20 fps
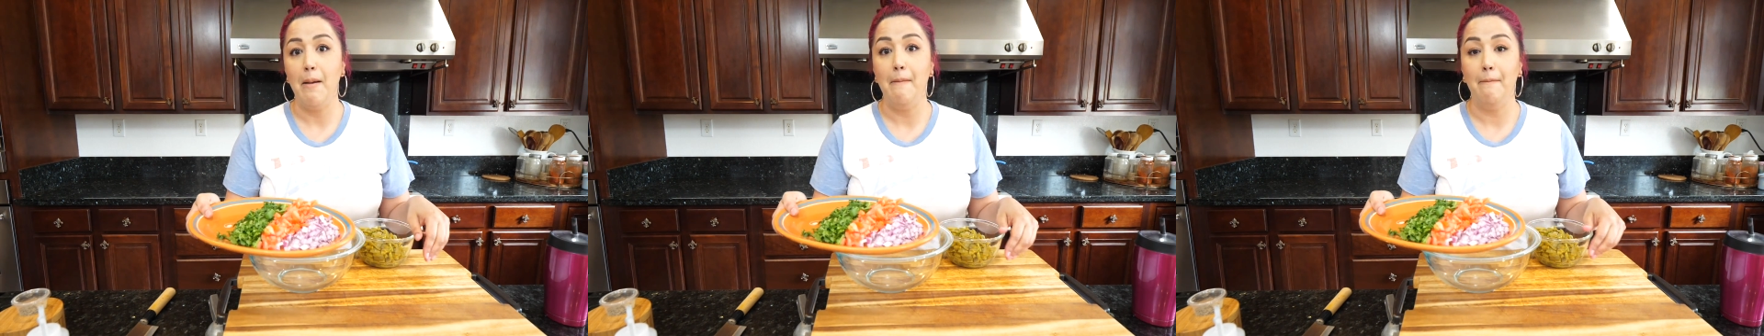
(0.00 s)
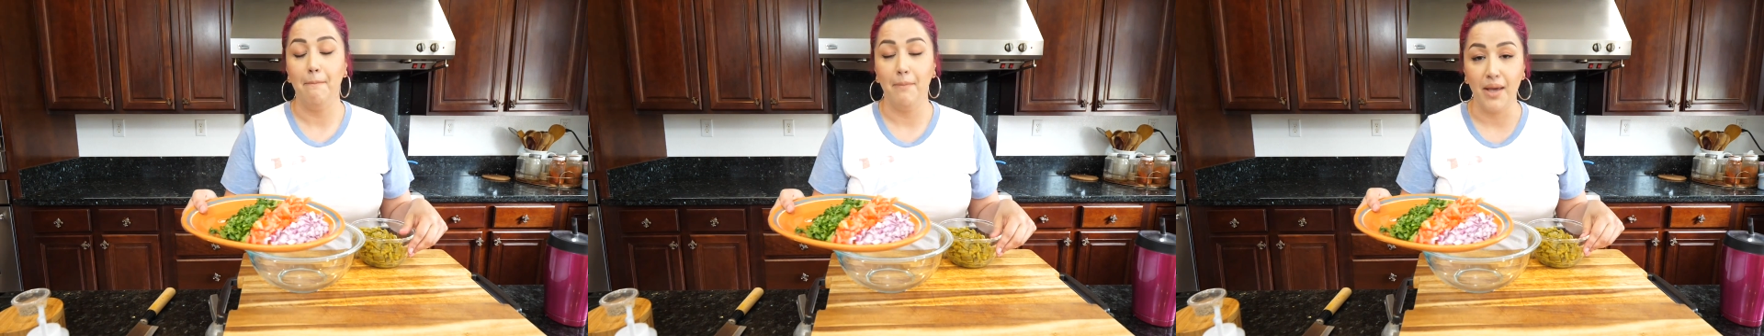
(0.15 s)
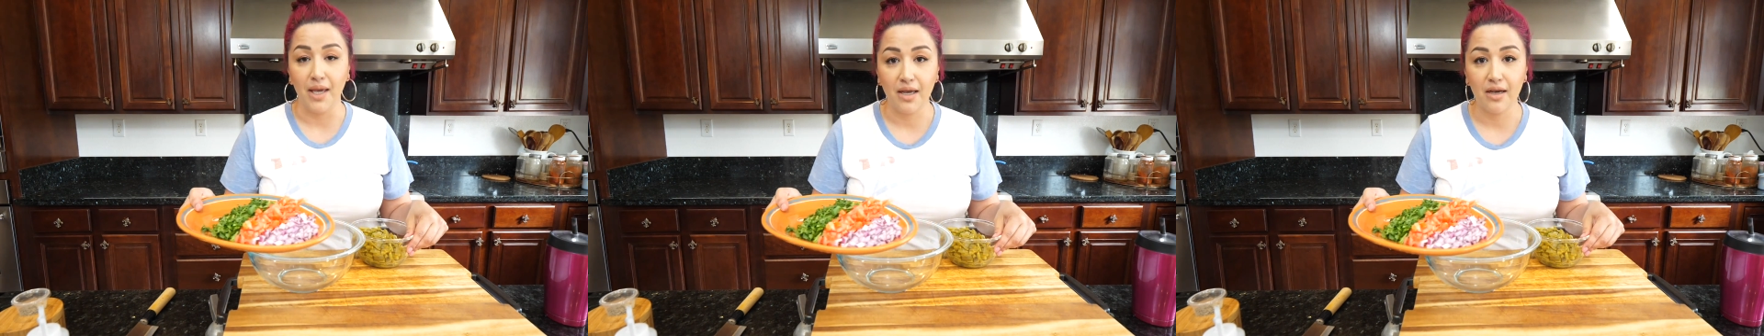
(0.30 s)

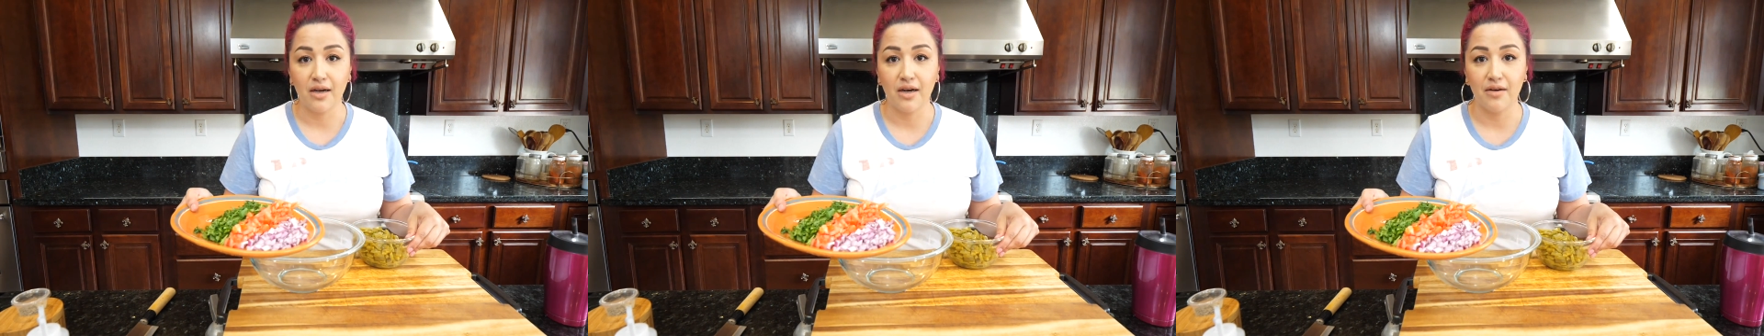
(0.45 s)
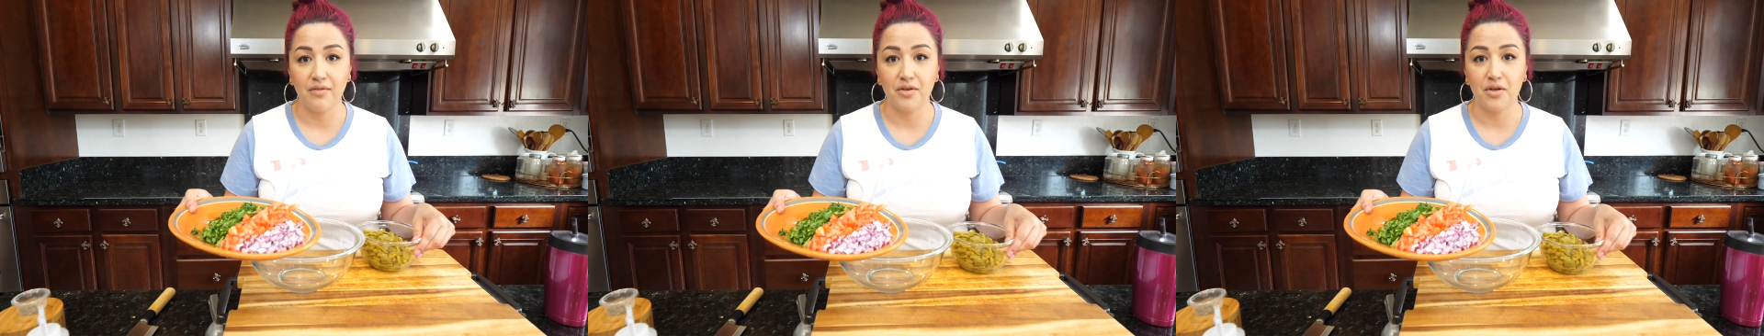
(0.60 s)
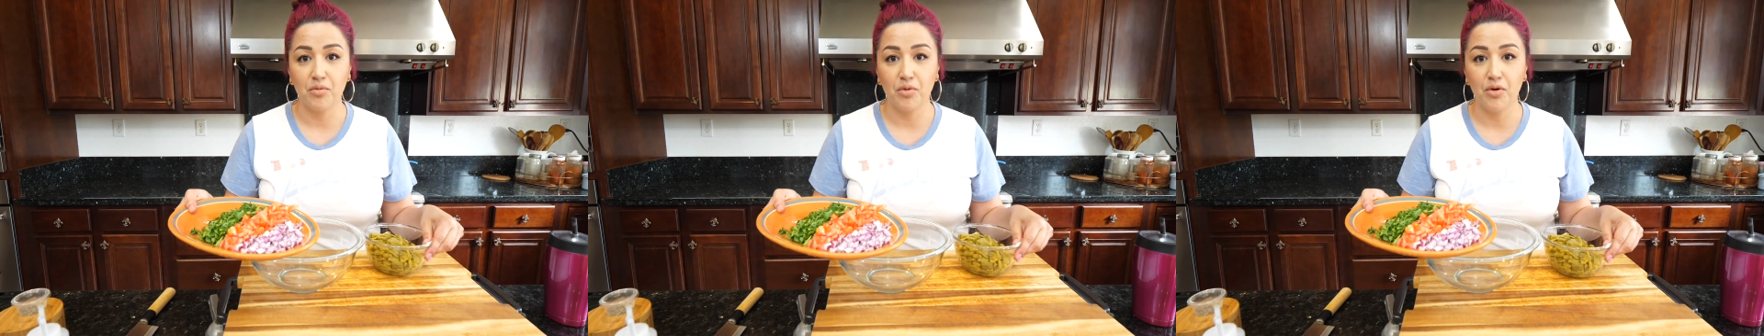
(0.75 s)
make it
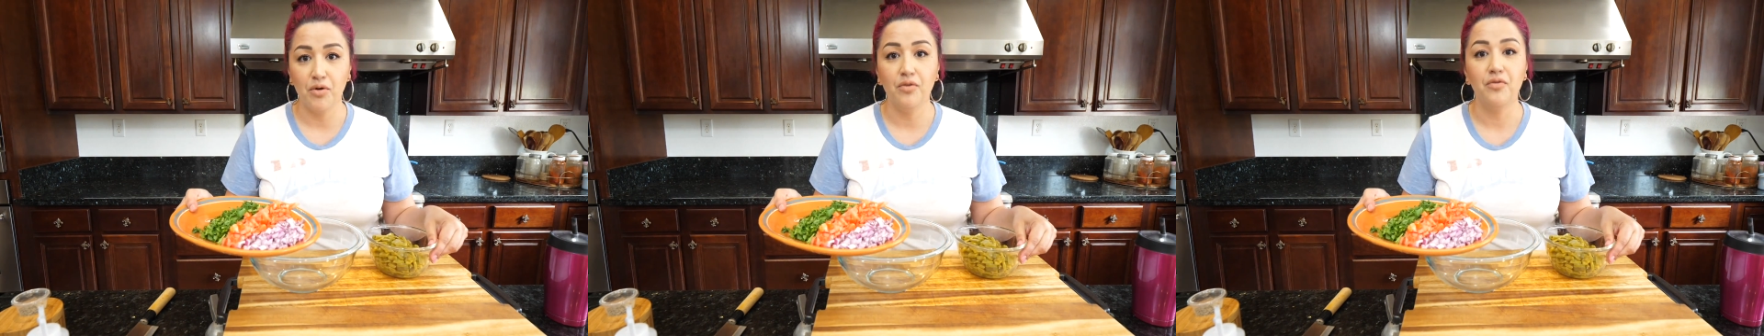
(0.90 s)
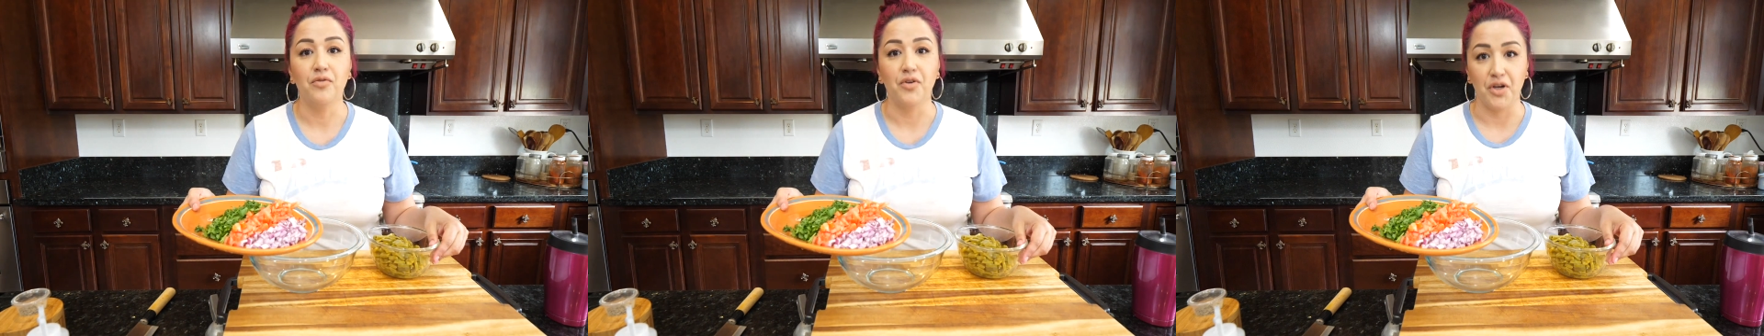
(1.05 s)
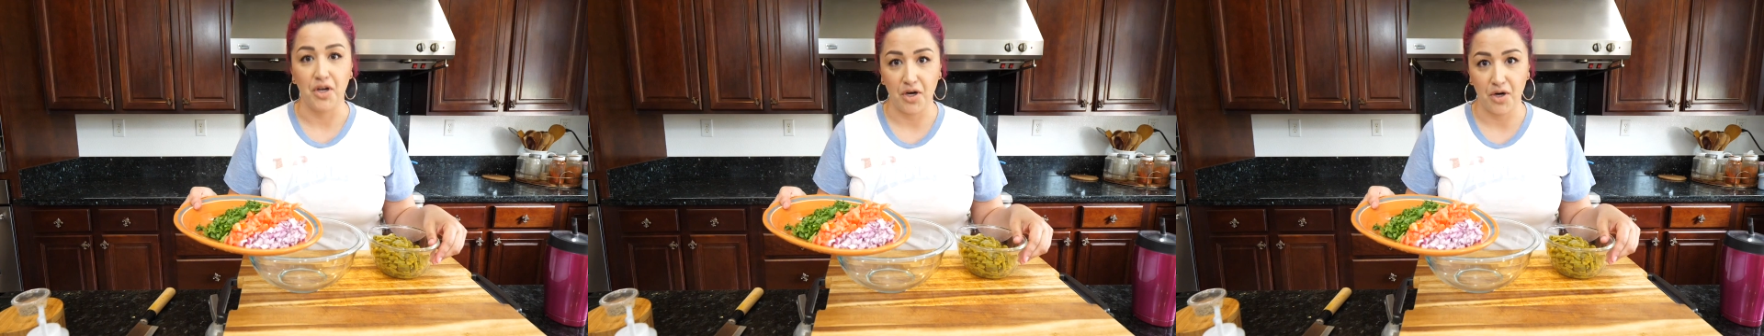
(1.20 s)
comfortable
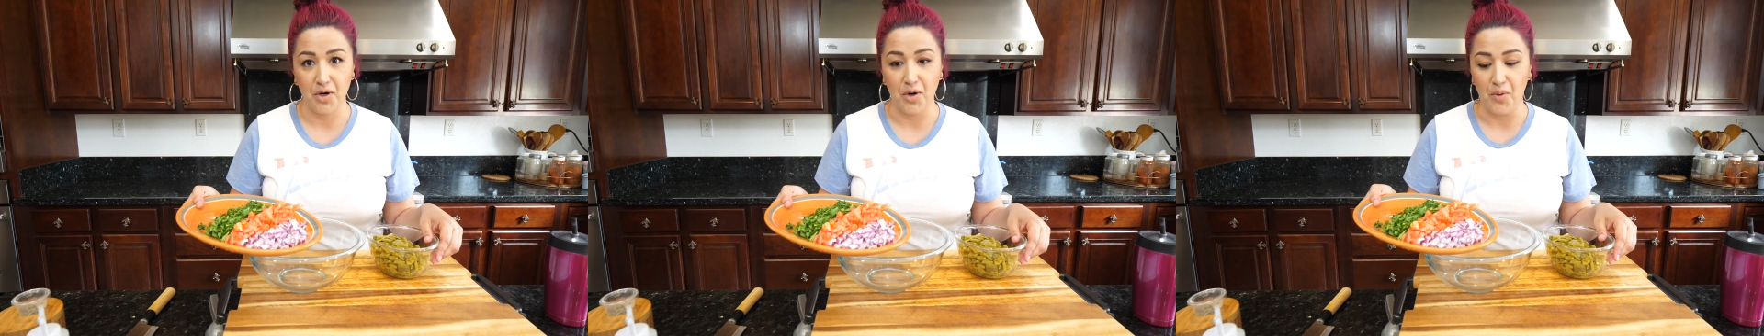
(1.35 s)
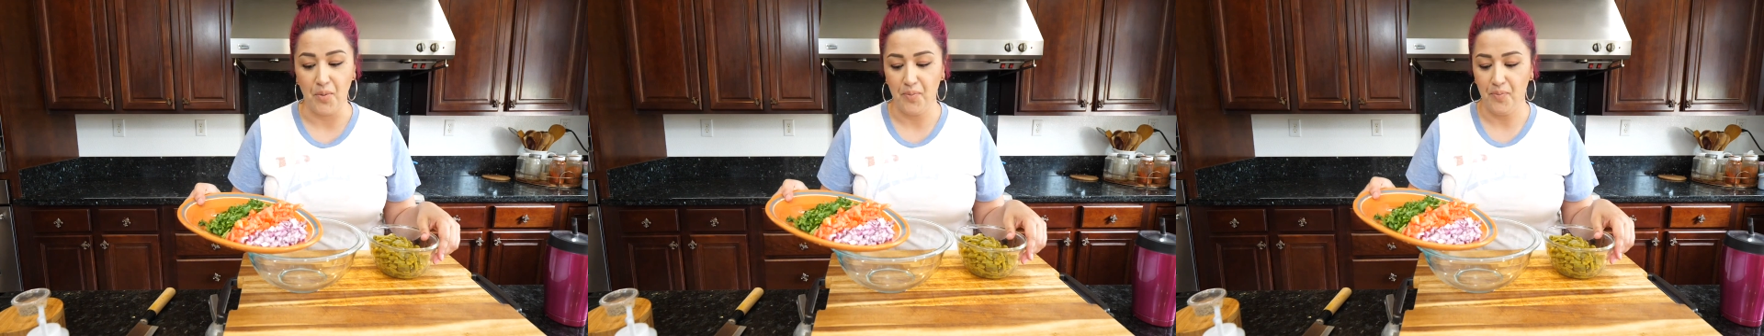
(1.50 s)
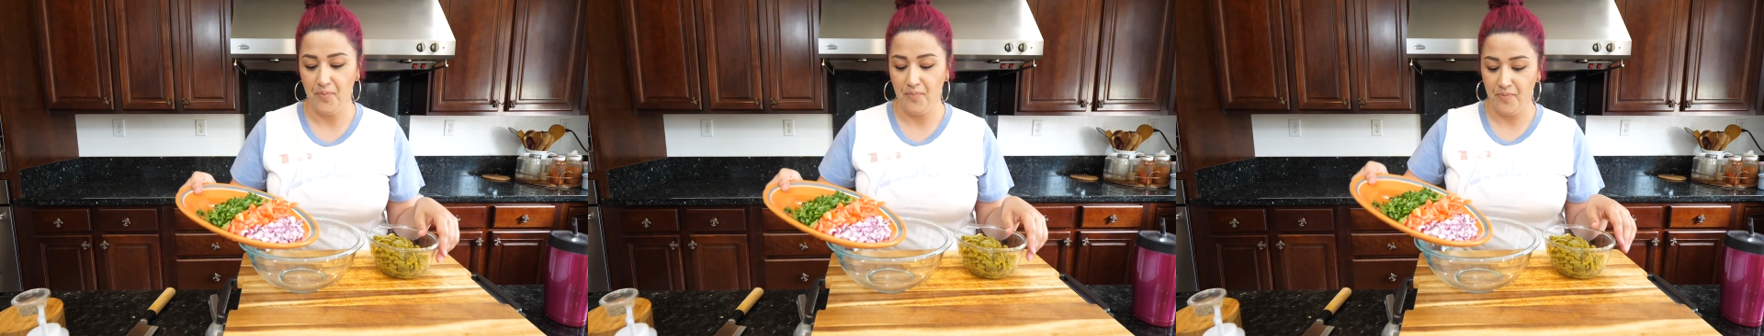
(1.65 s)
for your
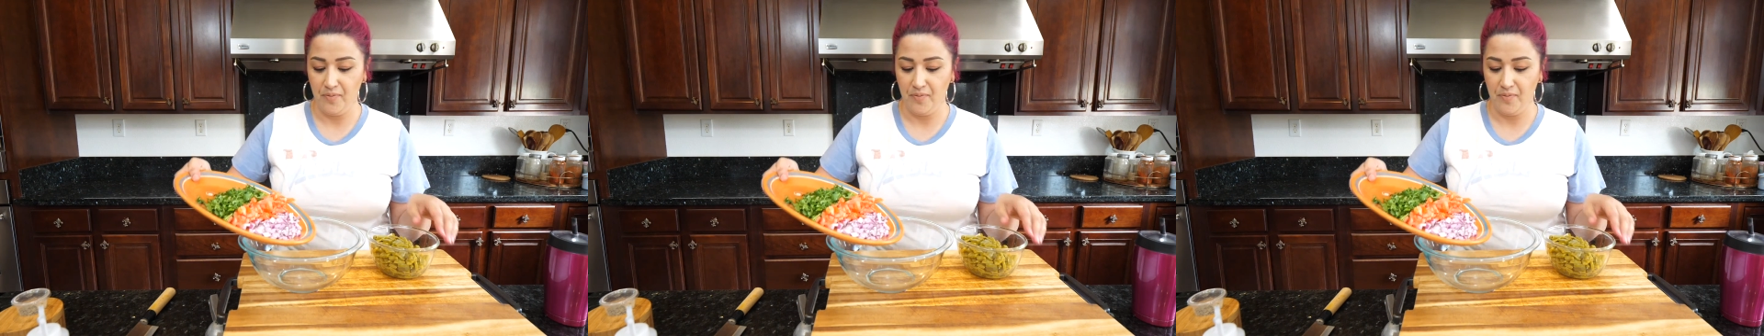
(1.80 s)
home.